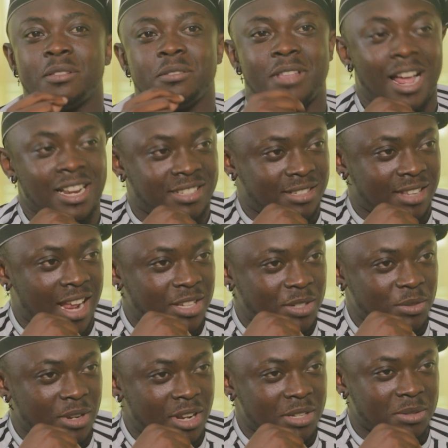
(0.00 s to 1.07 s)
That's
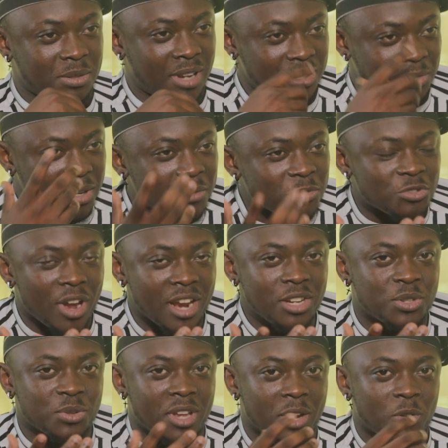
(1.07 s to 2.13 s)
what I'm trying
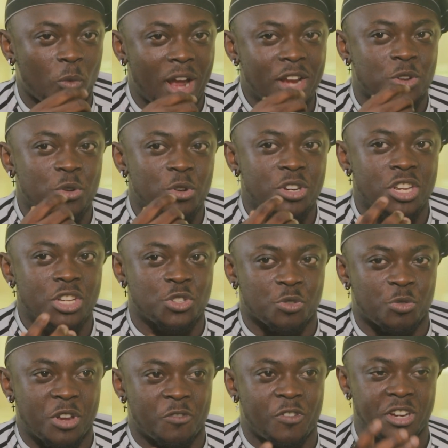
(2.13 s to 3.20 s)
to get. Why do you need to
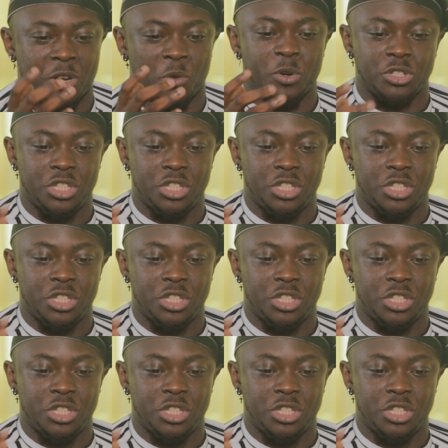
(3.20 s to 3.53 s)
reinvent the wheel?